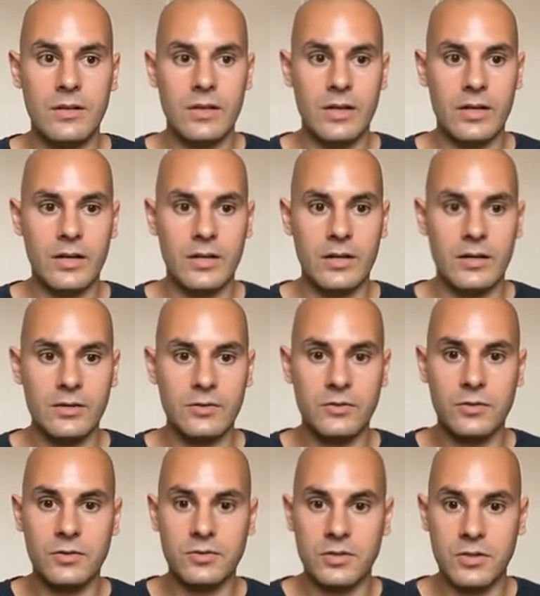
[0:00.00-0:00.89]

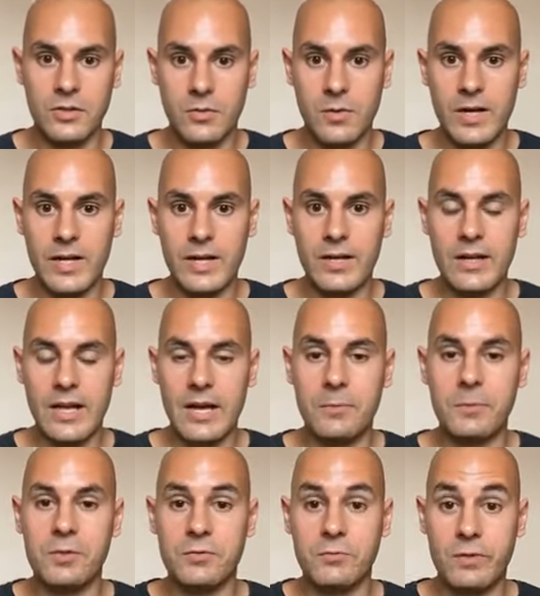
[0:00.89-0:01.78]
Dr. Quiet, how
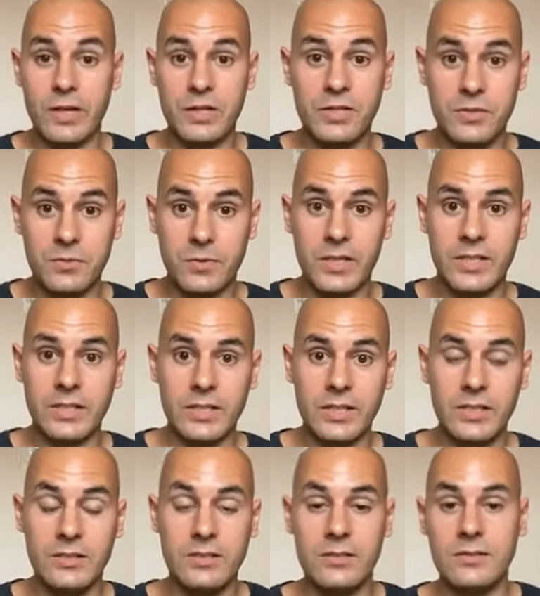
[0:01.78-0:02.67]
much rest do I
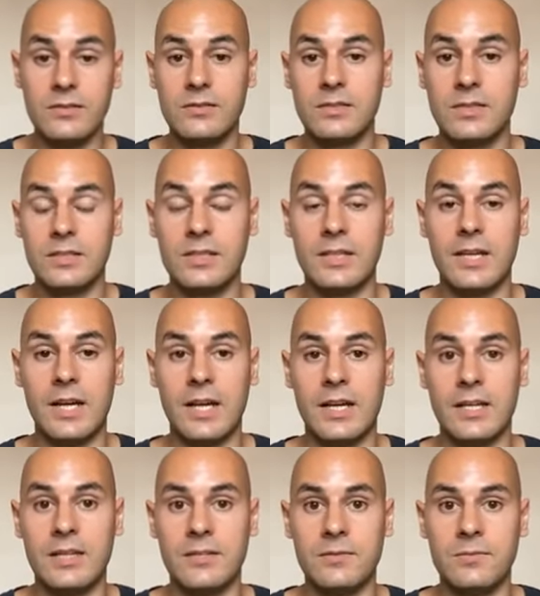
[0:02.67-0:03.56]
need?
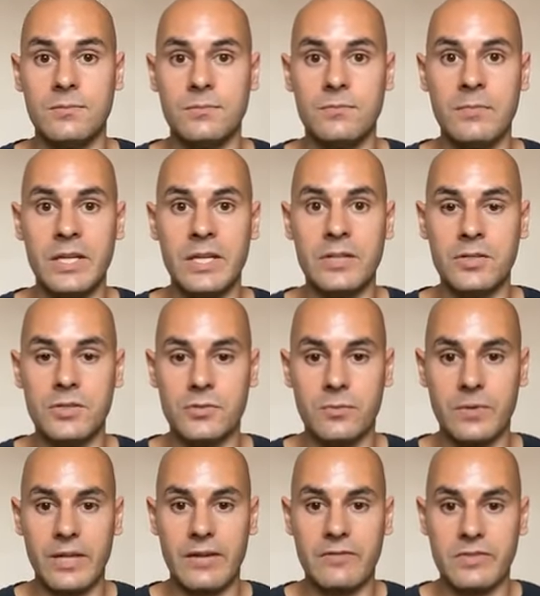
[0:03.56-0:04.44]
And making
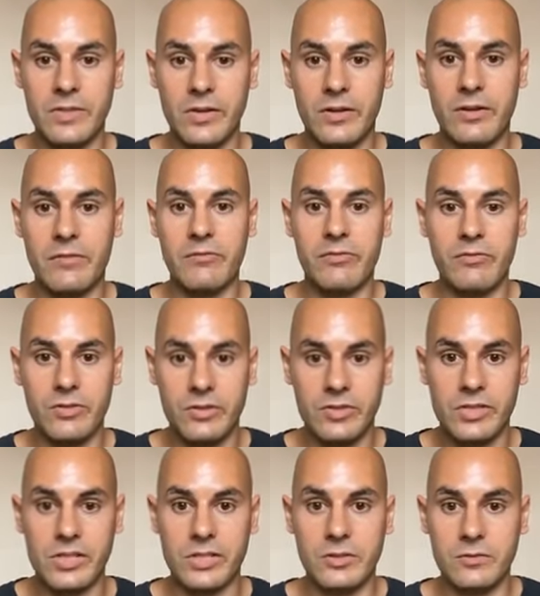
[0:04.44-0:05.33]
sure we have time for
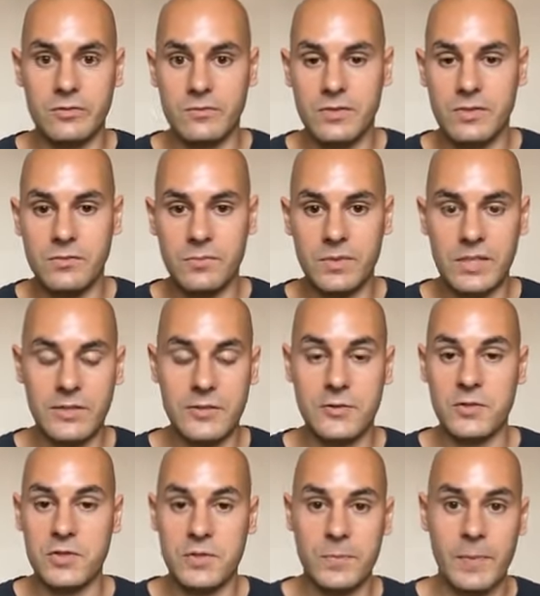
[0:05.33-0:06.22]
ourselves to be
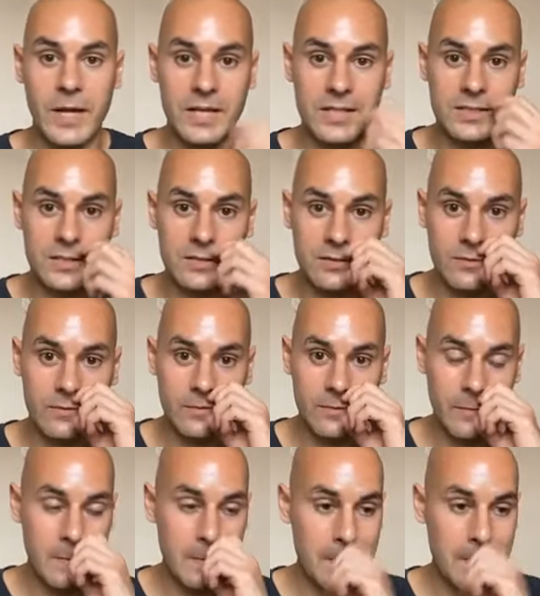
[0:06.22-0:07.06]
introspective